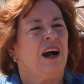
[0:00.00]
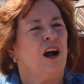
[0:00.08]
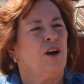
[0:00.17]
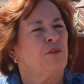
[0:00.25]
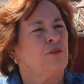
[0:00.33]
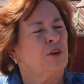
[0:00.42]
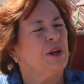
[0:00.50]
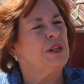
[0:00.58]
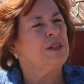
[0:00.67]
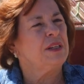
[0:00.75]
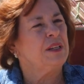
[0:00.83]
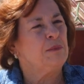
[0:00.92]
Our
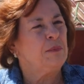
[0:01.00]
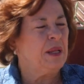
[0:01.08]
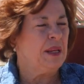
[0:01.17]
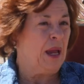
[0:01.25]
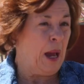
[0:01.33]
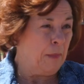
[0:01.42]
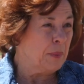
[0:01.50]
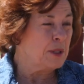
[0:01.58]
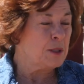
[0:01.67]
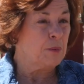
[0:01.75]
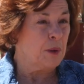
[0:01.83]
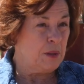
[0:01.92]
friends in
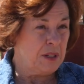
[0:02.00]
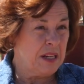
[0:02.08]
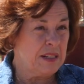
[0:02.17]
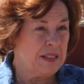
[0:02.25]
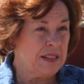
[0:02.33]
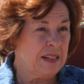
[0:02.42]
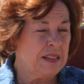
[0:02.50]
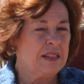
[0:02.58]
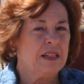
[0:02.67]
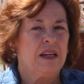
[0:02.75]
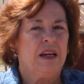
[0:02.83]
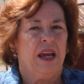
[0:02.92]
Minneapolis protested,
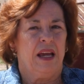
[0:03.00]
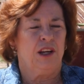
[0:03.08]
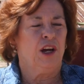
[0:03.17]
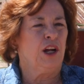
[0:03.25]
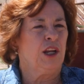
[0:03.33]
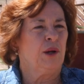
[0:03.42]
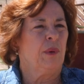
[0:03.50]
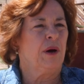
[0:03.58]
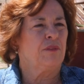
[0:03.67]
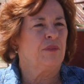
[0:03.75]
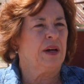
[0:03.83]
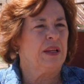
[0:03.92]
and
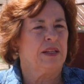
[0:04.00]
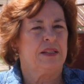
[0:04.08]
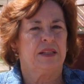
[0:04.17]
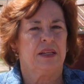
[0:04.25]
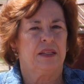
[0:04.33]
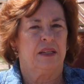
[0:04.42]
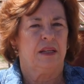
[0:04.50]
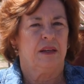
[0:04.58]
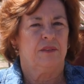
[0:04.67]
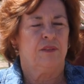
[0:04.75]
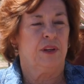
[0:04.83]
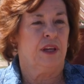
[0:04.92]
Honeywell finally said,
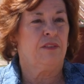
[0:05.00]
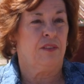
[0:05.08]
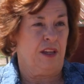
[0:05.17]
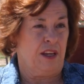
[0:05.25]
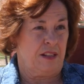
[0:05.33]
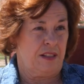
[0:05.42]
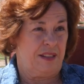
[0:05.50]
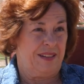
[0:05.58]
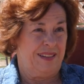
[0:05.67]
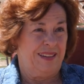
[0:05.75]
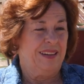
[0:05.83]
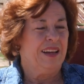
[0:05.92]
"Forget this."
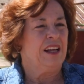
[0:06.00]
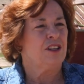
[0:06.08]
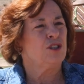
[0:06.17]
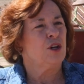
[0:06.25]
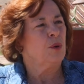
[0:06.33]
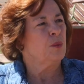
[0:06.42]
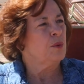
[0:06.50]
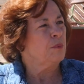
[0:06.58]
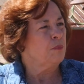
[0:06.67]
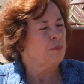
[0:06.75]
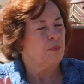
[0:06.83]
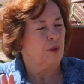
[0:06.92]
And so the
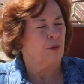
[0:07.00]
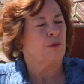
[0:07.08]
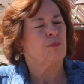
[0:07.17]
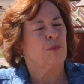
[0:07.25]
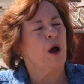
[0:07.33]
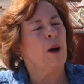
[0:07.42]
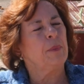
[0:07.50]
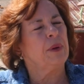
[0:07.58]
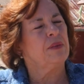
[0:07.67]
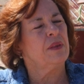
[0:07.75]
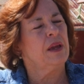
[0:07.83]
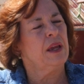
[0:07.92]
the
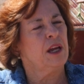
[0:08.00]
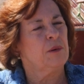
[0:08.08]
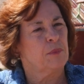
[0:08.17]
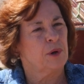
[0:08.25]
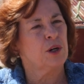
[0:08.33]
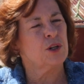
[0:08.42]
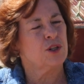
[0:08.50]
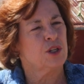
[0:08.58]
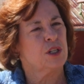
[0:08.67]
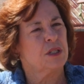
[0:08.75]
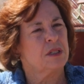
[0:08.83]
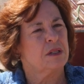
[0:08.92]
property they had
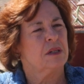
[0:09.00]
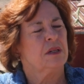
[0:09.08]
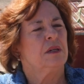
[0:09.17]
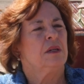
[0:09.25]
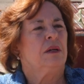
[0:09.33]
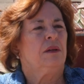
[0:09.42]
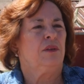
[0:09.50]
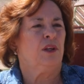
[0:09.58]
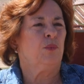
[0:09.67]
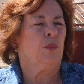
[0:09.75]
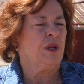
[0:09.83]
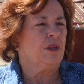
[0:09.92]
purchased
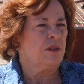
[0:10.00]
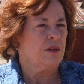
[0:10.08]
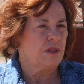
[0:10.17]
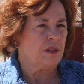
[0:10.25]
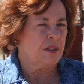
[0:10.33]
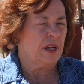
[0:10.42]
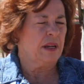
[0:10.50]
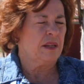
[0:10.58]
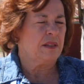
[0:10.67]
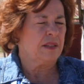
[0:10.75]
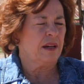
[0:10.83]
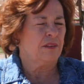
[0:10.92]
then went to the state
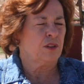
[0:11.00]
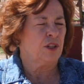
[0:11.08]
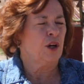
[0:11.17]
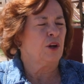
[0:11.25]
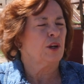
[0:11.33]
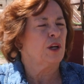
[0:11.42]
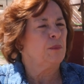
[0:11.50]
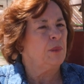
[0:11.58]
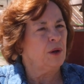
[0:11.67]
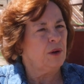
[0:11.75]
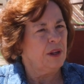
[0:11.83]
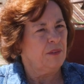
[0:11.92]
South Dakota
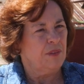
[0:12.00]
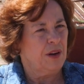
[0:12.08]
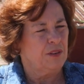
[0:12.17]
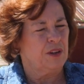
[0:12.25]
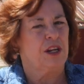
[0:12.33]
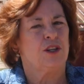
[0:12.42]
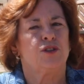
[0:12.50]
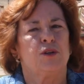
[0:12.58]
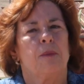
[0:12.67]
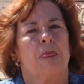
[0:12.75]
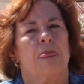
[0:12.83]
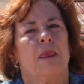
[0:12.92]
Community
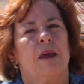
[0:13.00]
Foundation.